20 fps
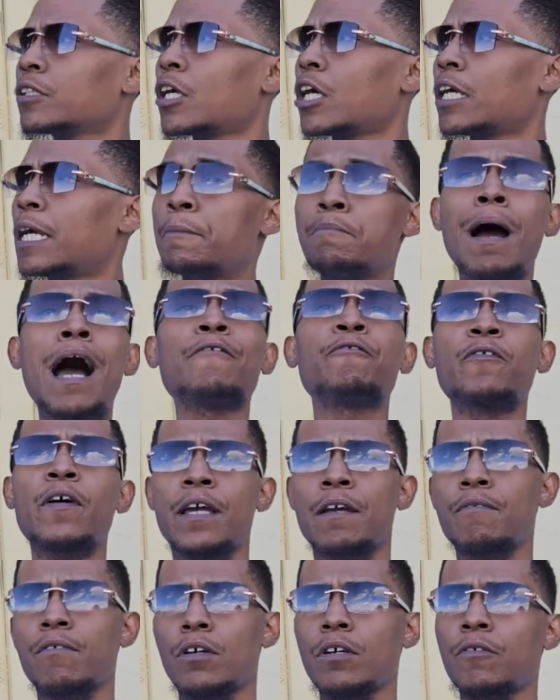in my
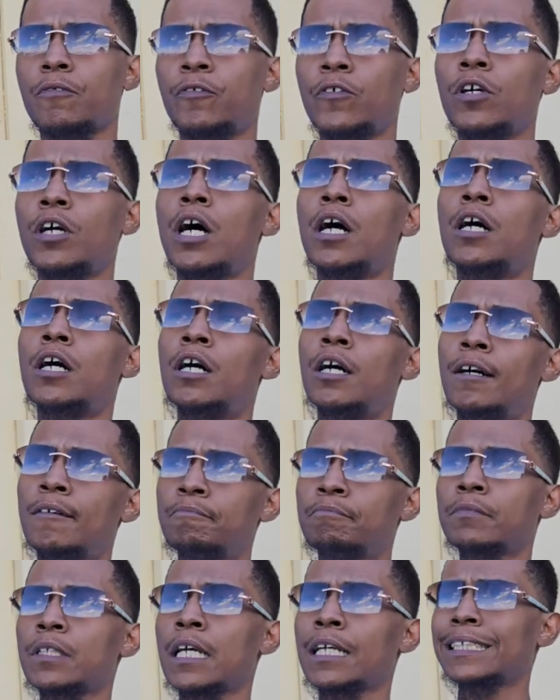favor for,
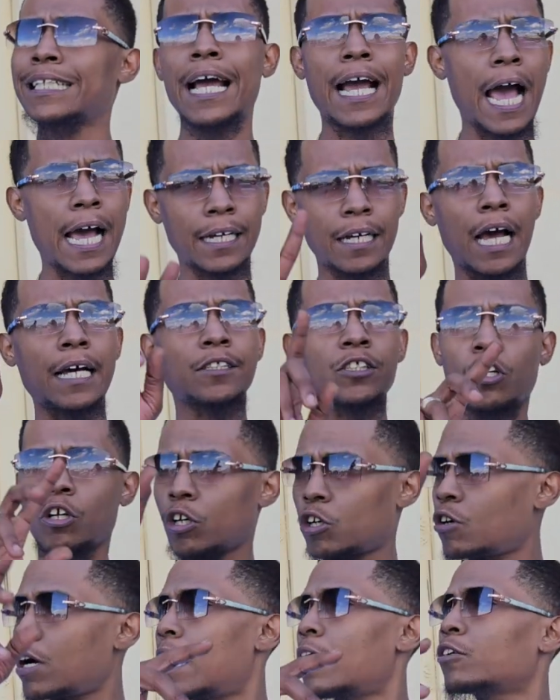because um, I, I, I saw the
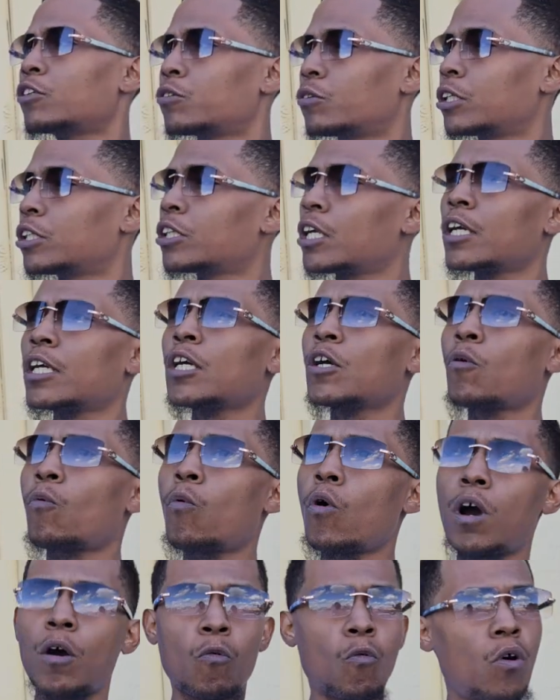crowd doing
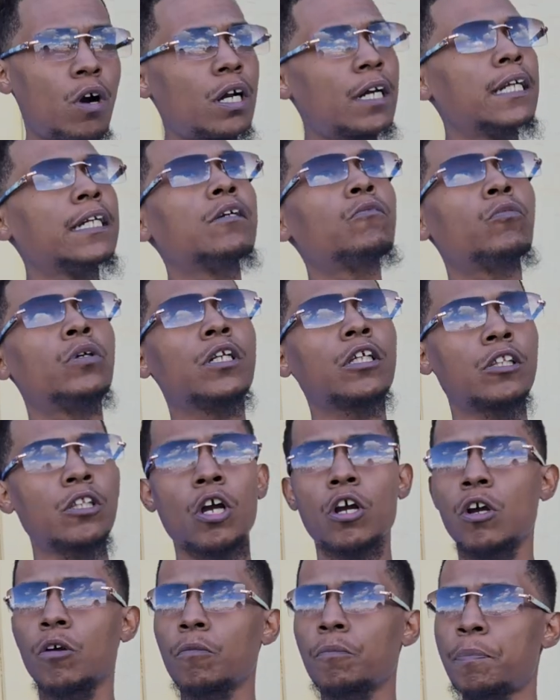one one and when the
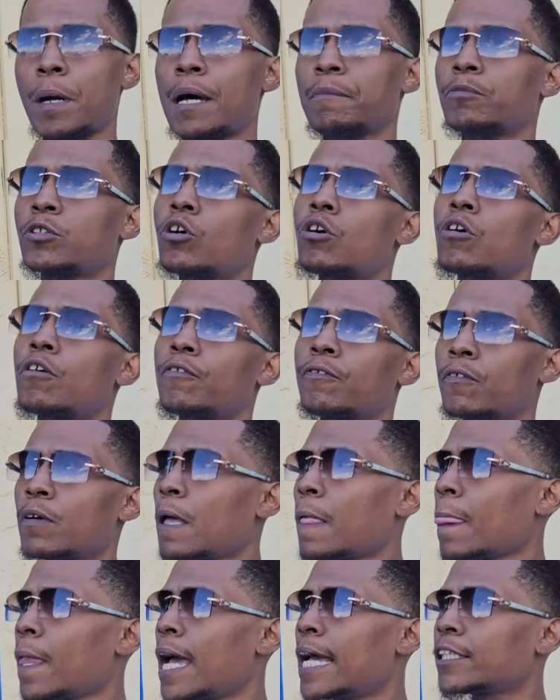third popped off,
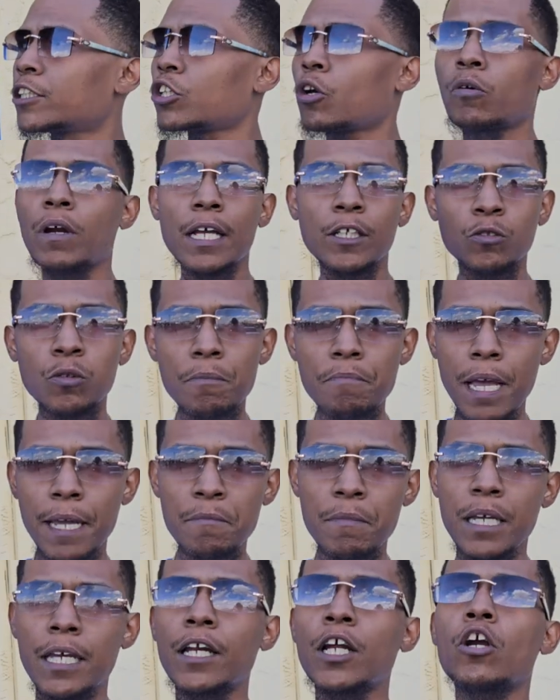and so that's what made
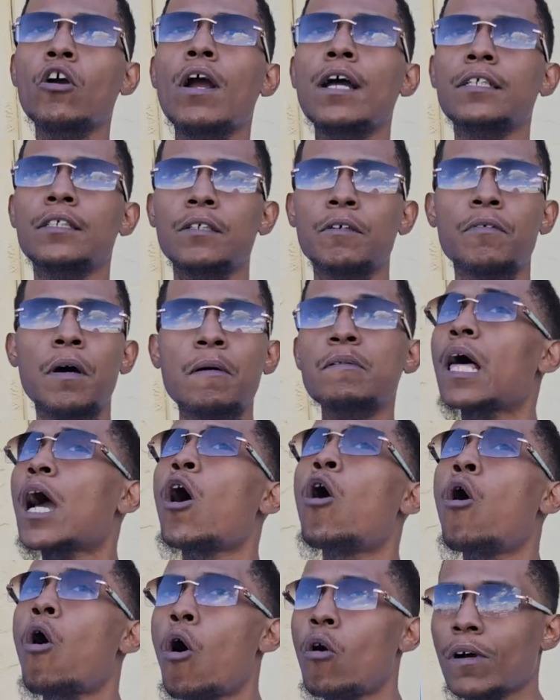me get aggressive. I was like,
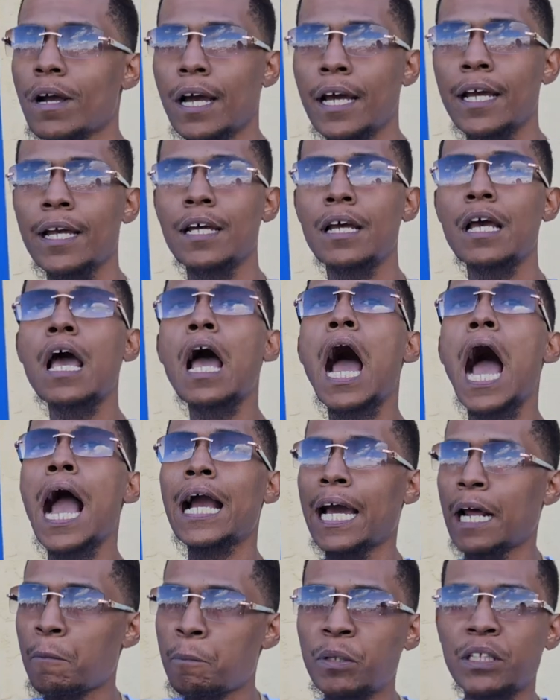oh, okay, I
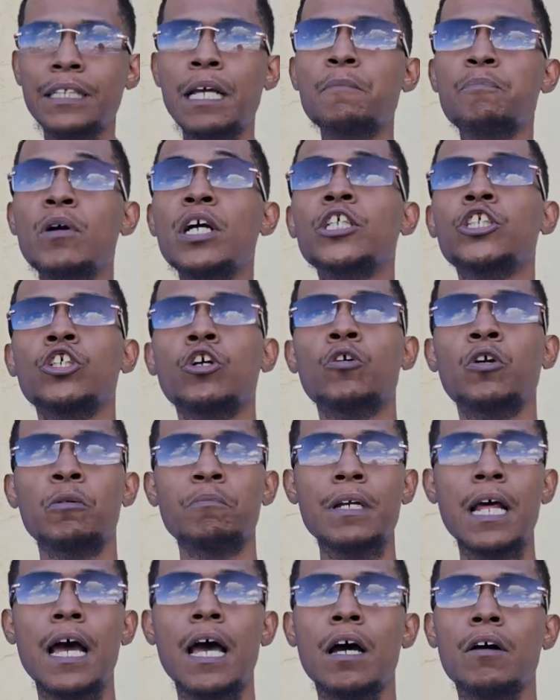got to put that pressure on him
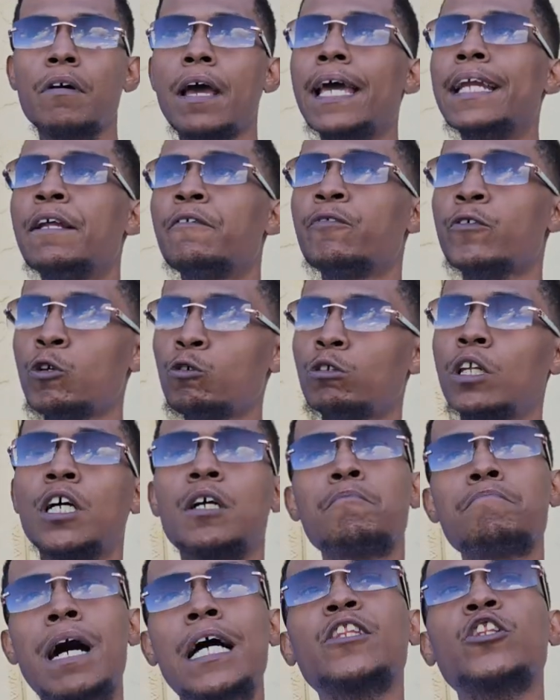now. And if you look,
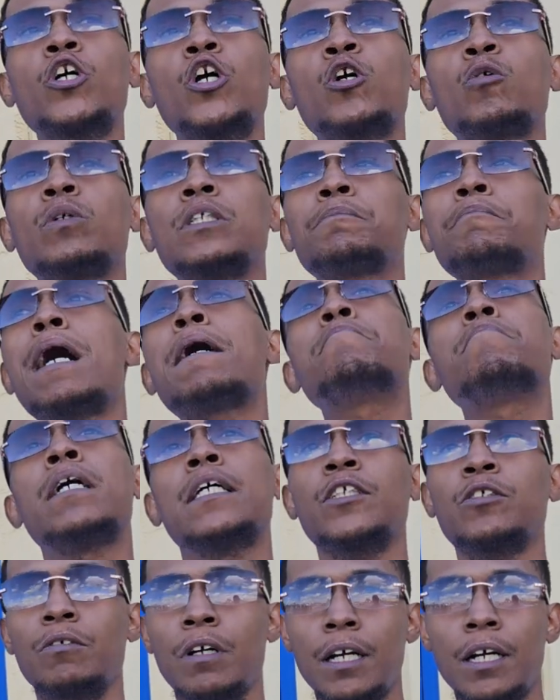my third was my
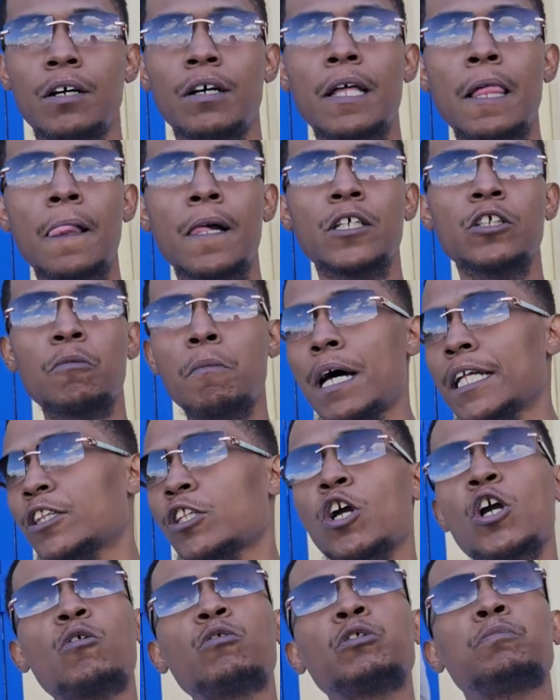best round. So my
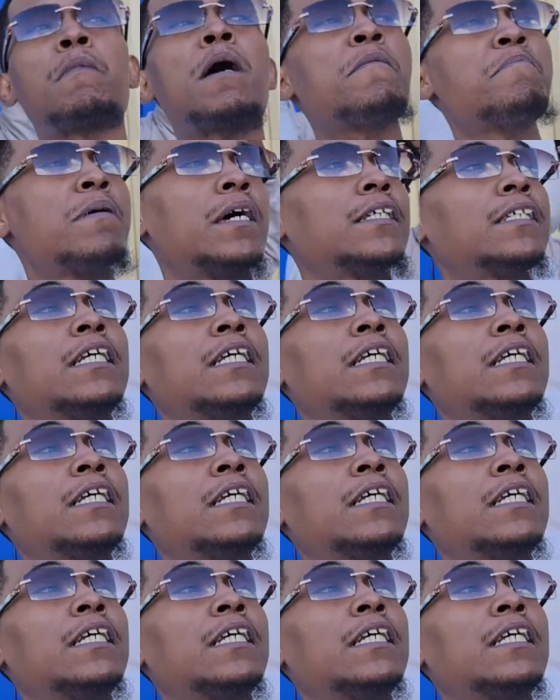third was my best,